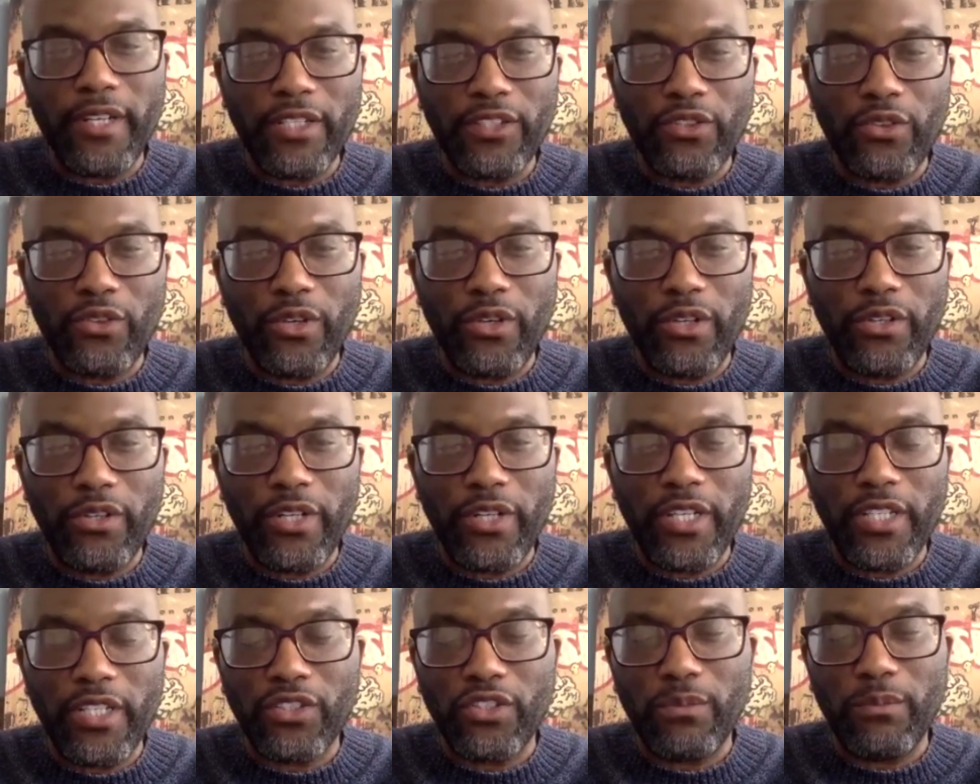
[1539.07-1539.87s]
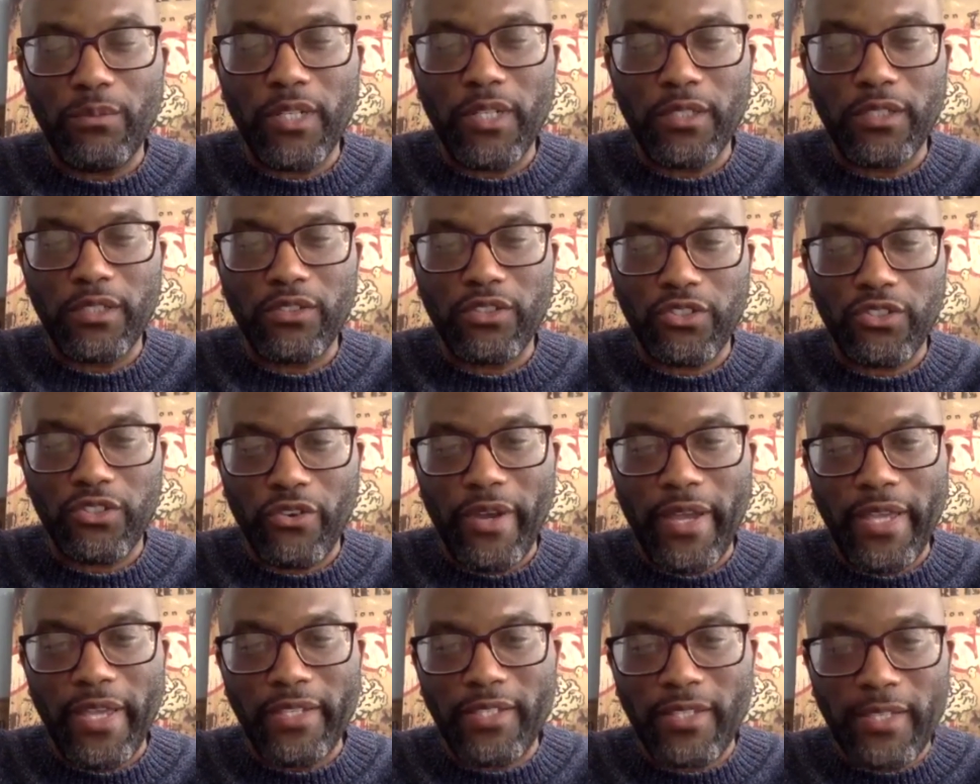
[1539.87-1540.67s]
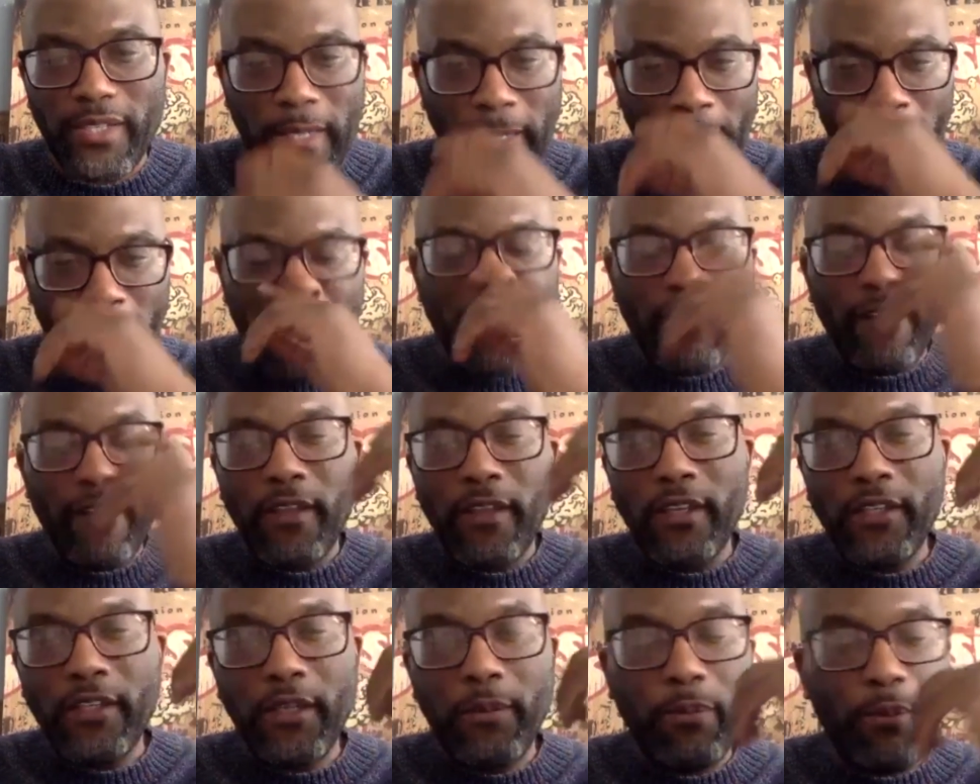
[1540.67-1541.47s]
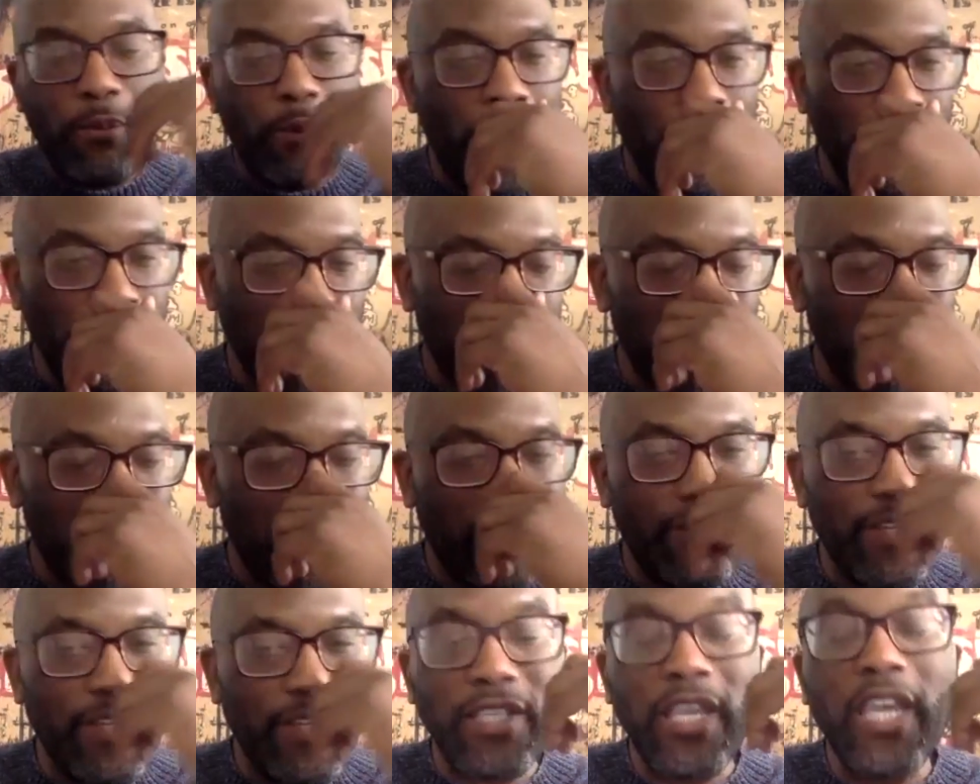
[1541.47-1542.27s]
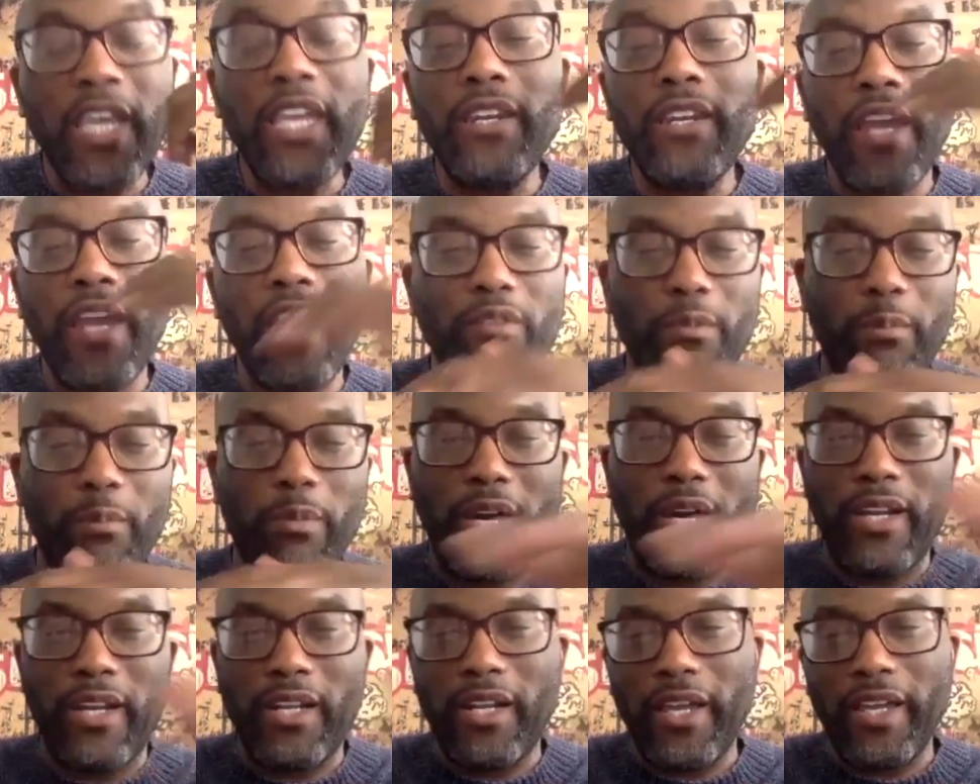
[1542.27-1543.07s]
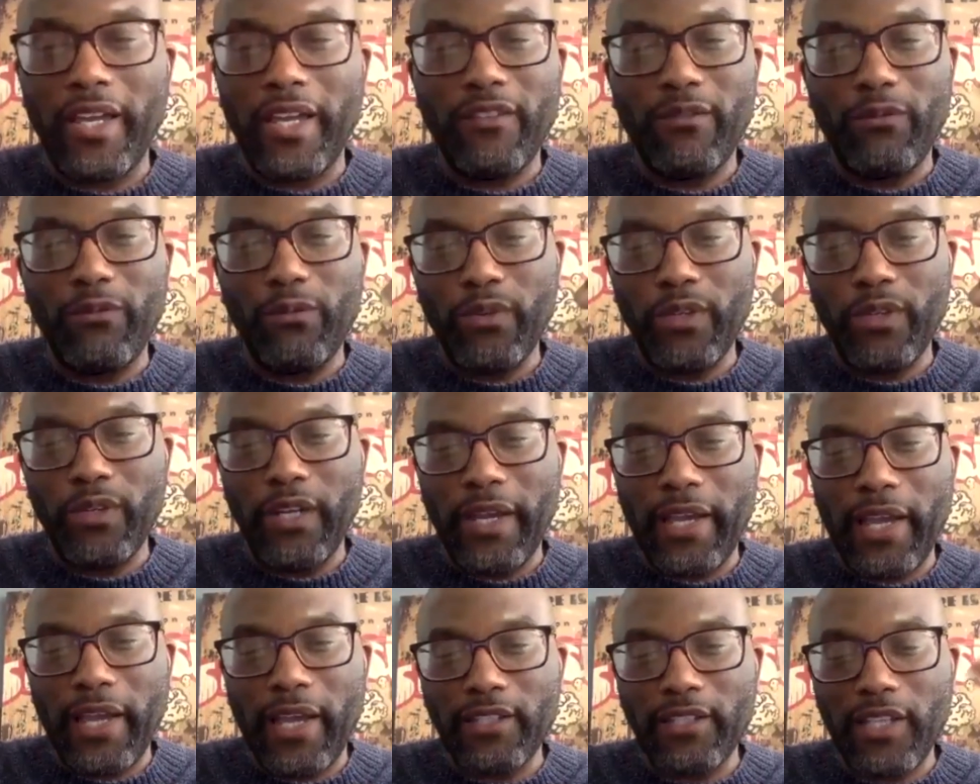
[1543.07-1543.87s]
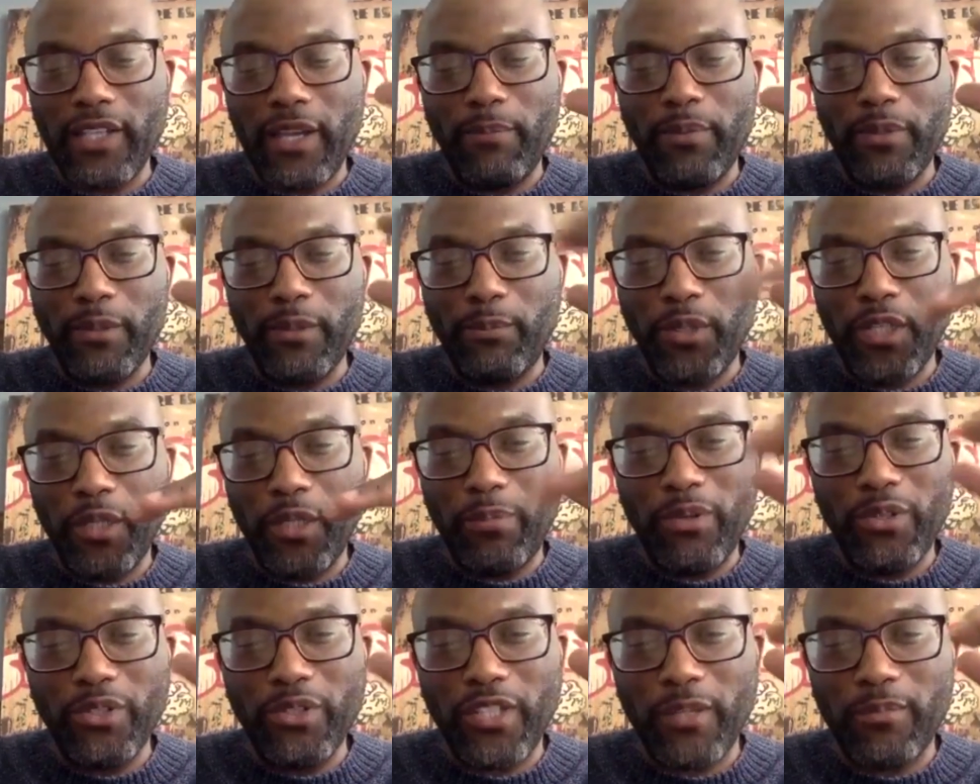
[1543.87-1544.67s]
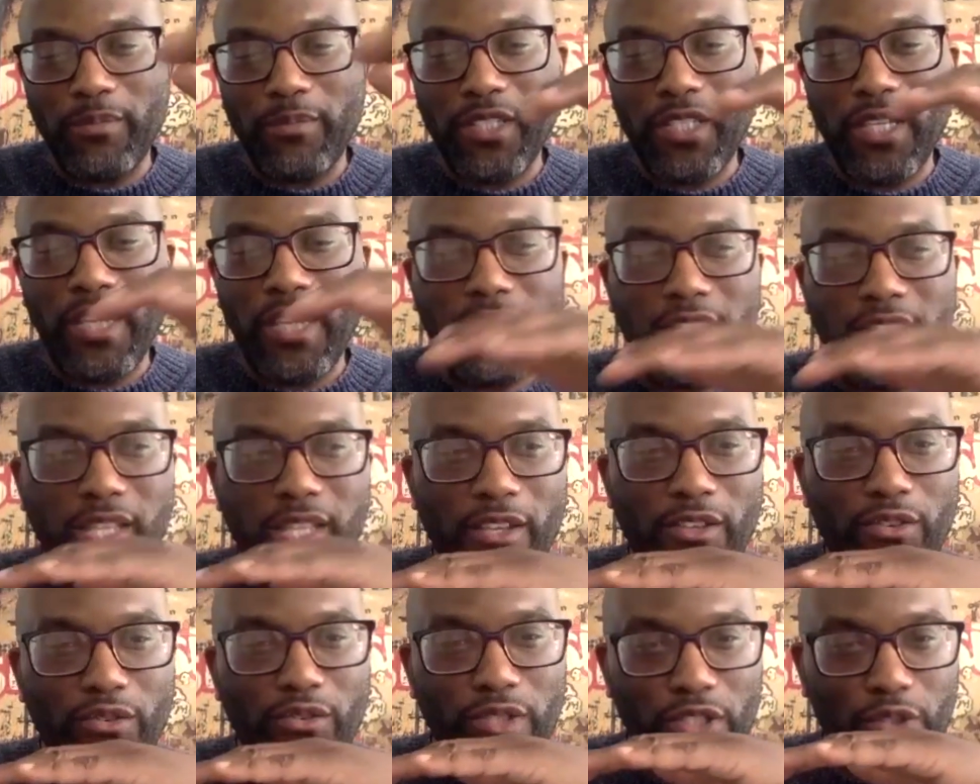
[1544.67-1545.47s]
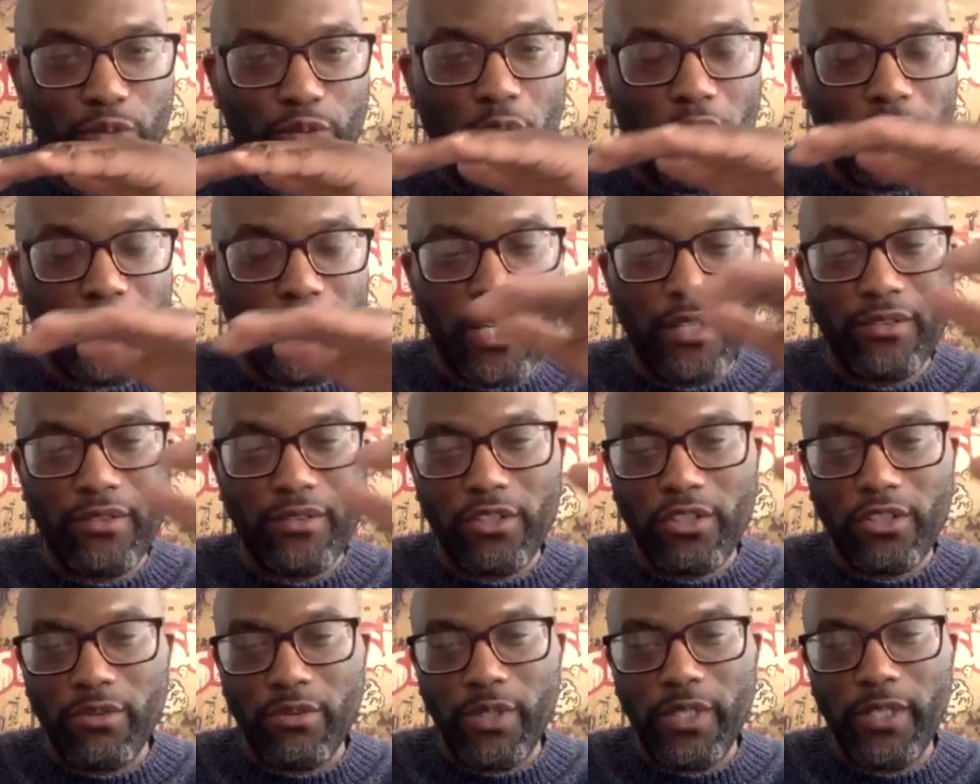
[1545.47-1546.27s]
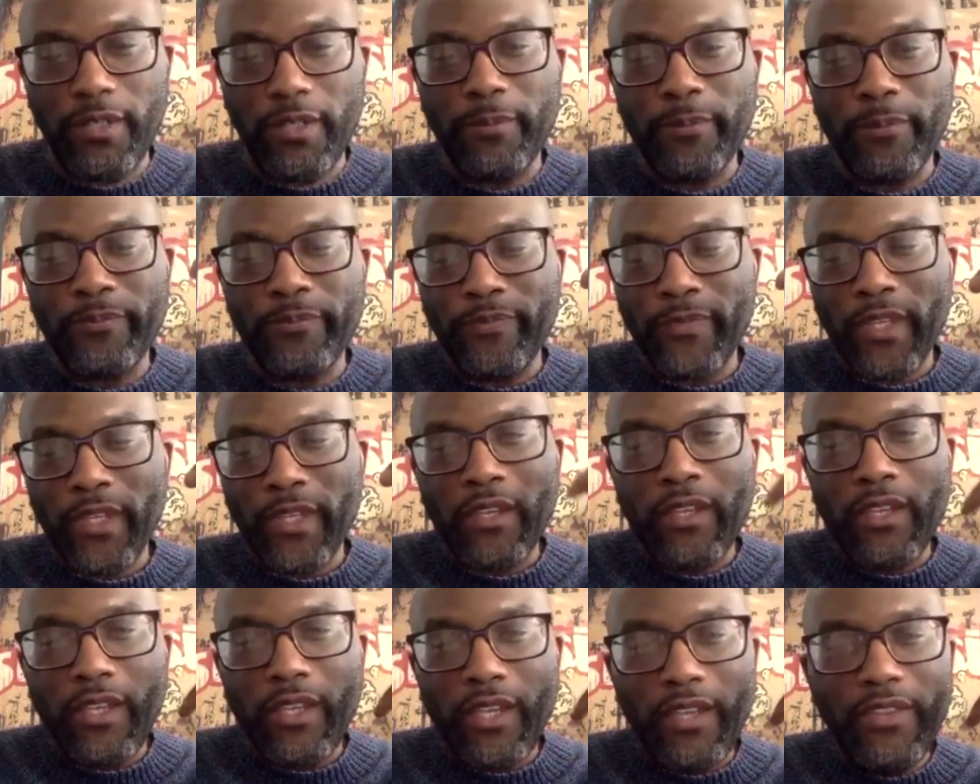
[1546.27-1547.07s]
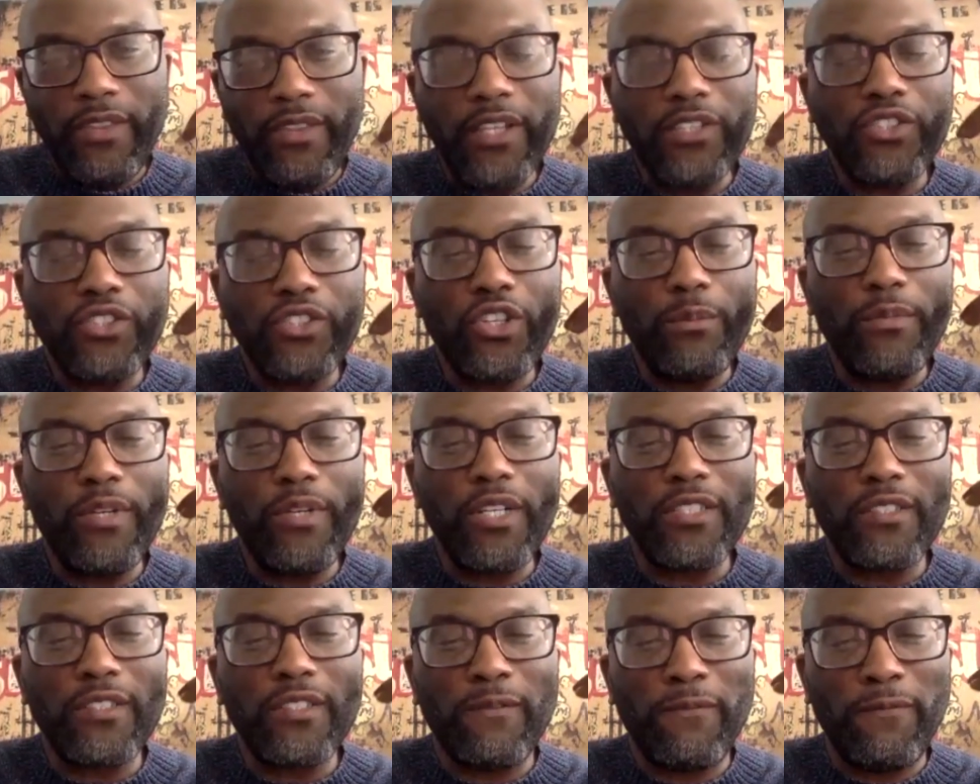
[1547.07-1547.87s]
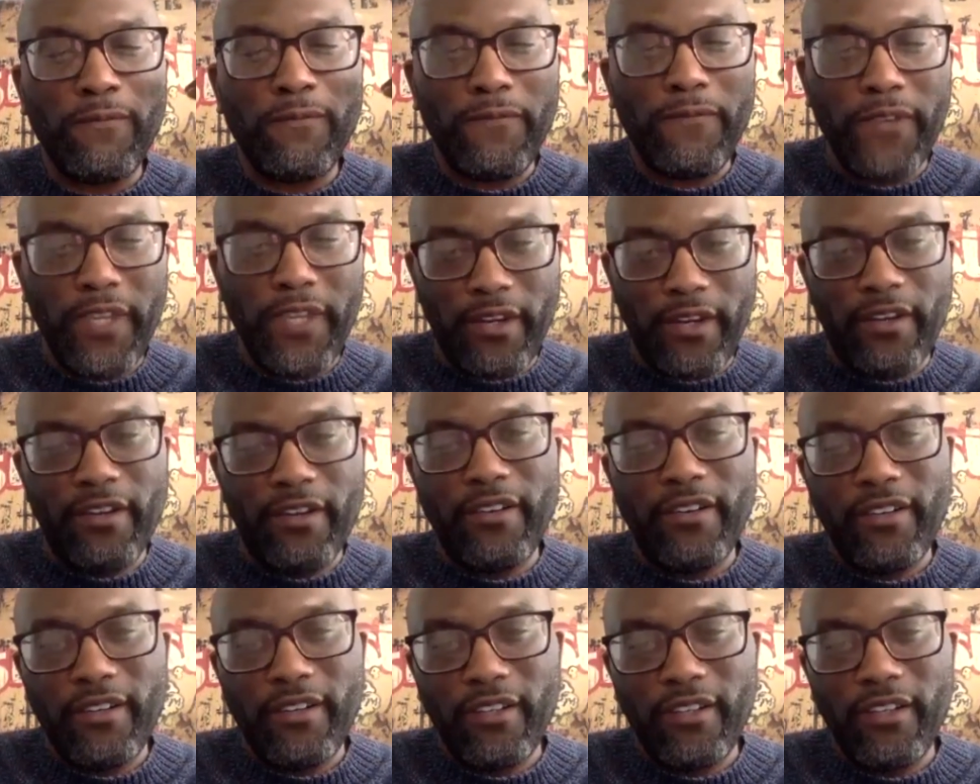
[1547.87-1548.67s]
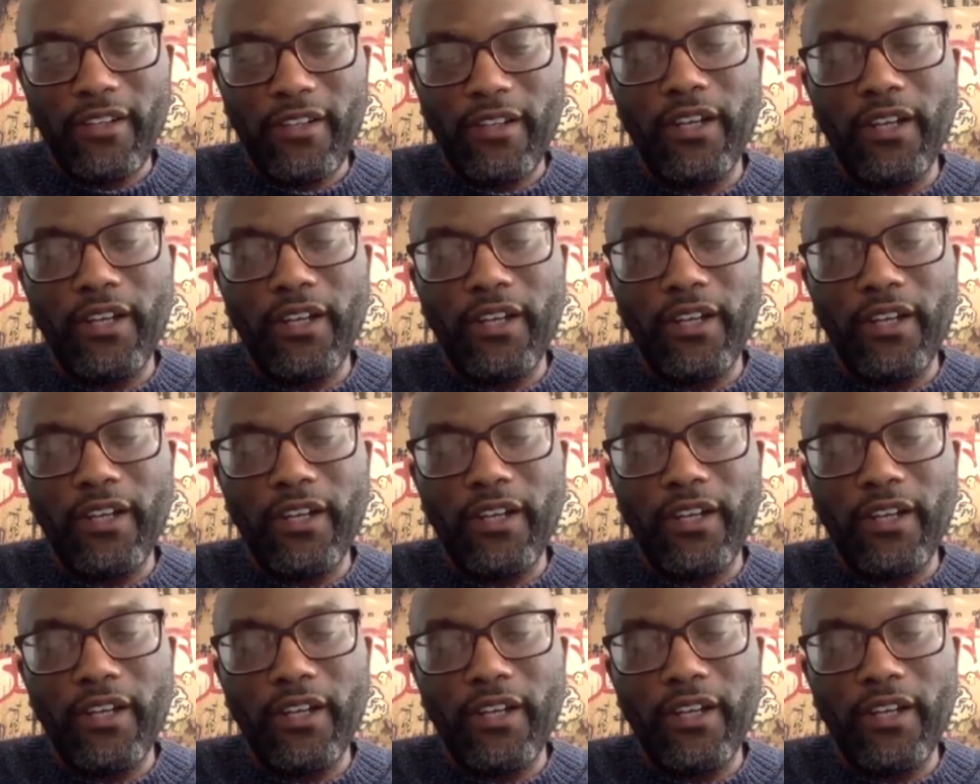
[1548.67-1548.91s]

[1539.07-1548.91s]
going on. There's so much stress, depression that's hitting everybody. Like I put a post up today. It's like you just walk down the street and there's so much fear, and